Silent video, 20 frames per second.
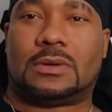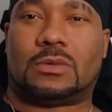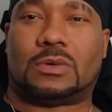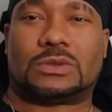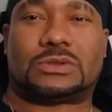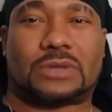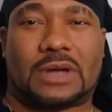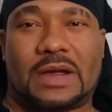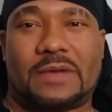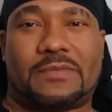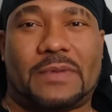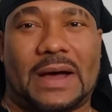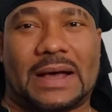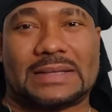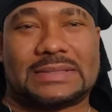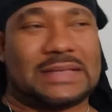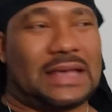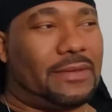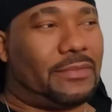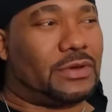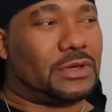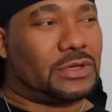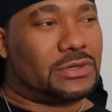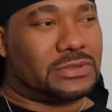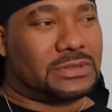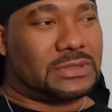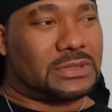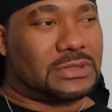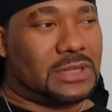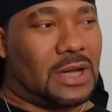Well, Trey 57
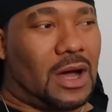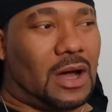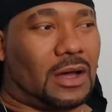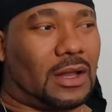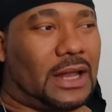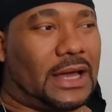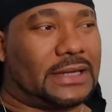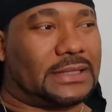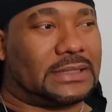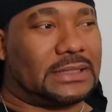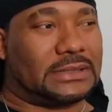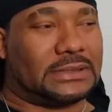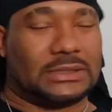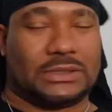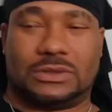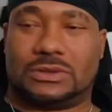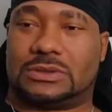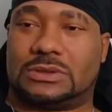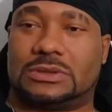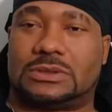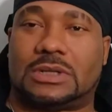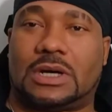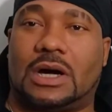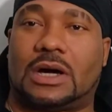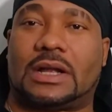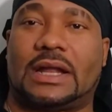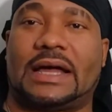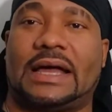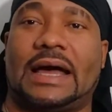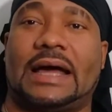used to talk like this. He used to
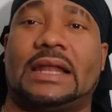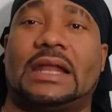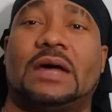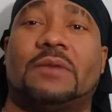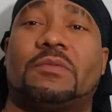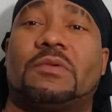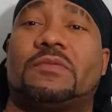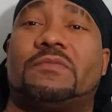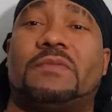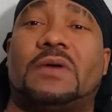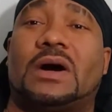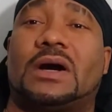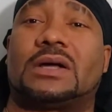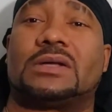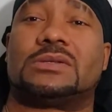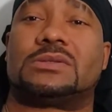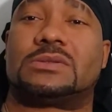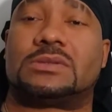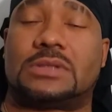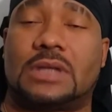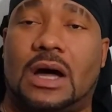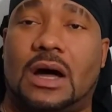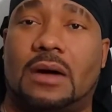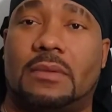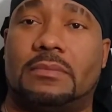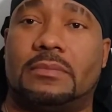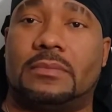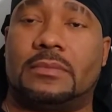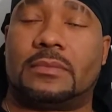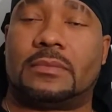talk like I never fucking
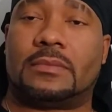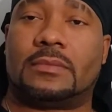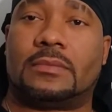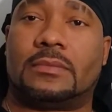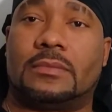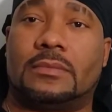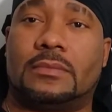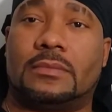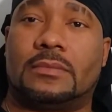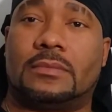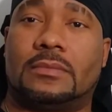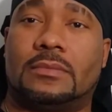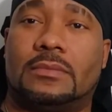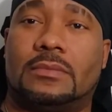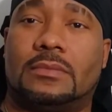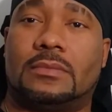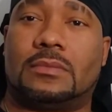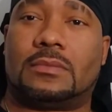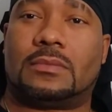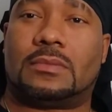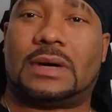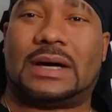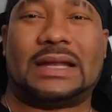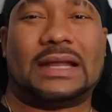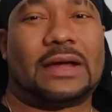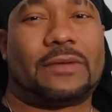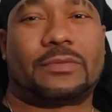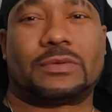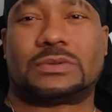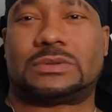stopped. I
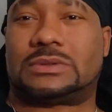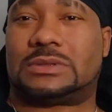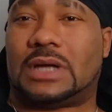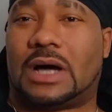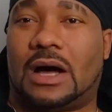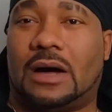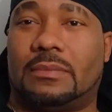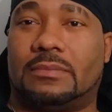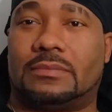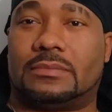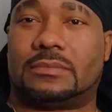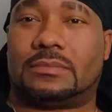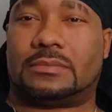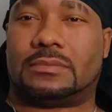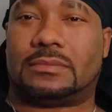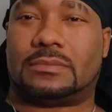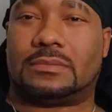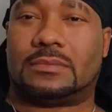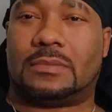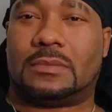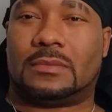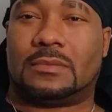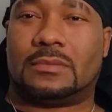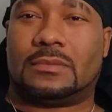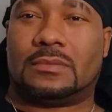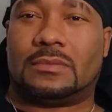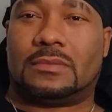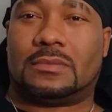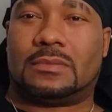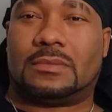never stopped.
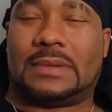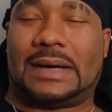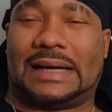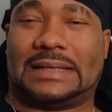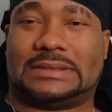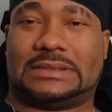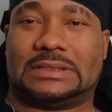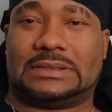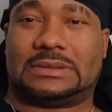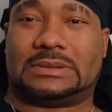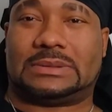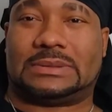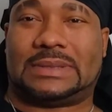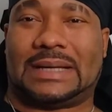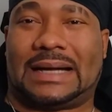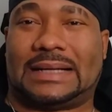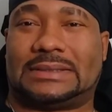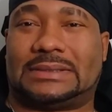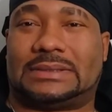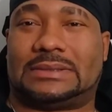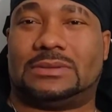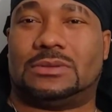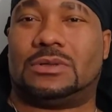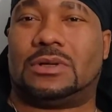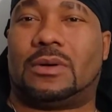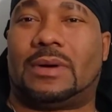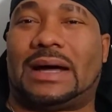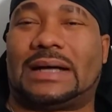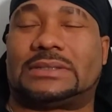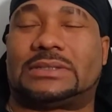I just, I, you
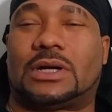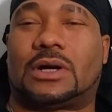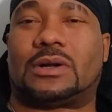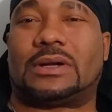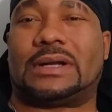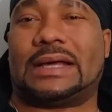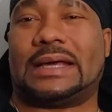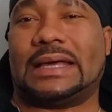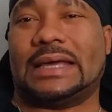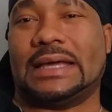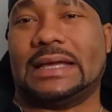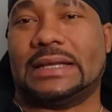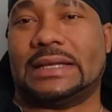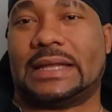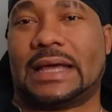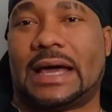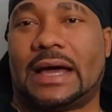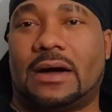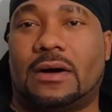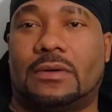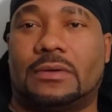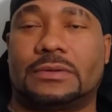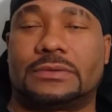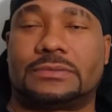know, I turned the heat down.